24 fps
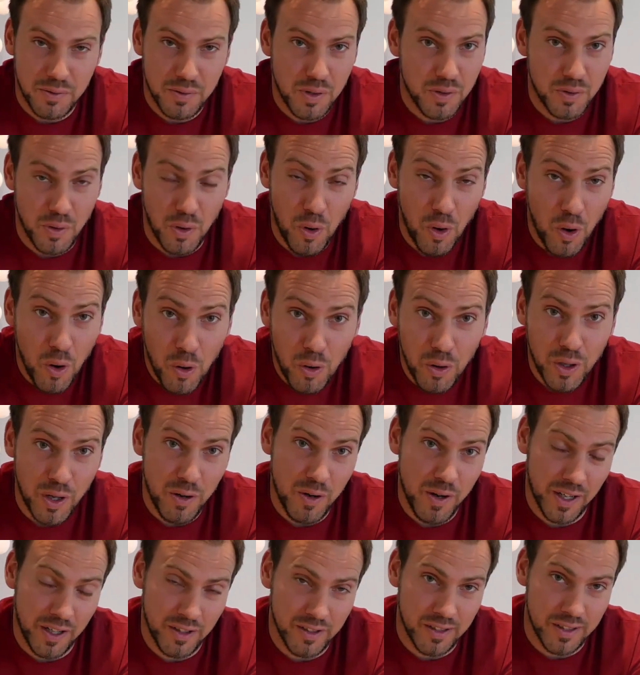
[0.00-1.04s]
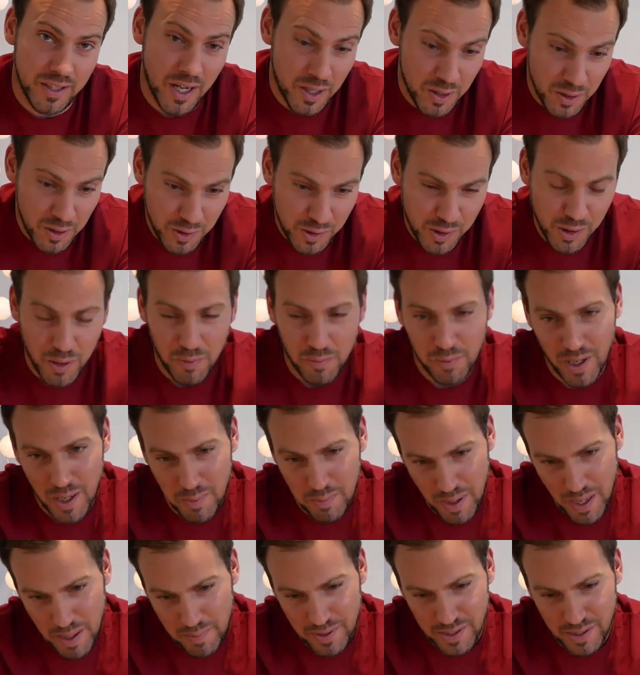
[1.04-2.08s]
So it's all going on, a new job when a
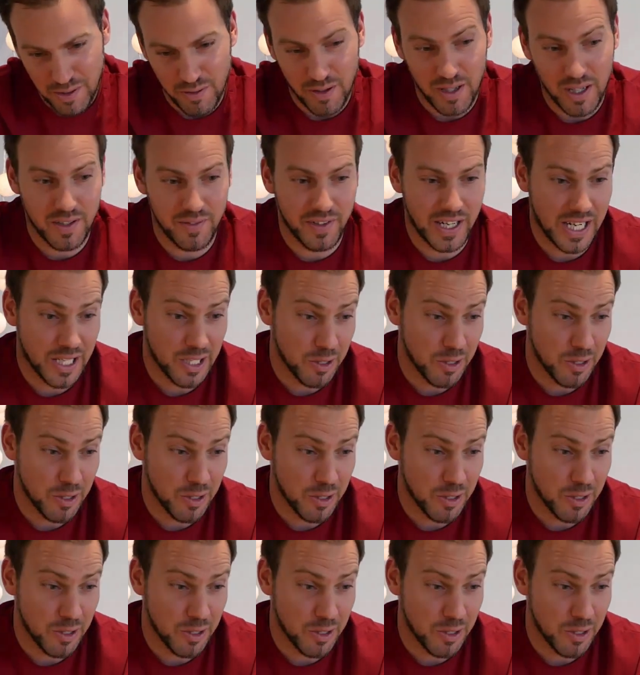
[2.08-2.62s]
baby's arriving,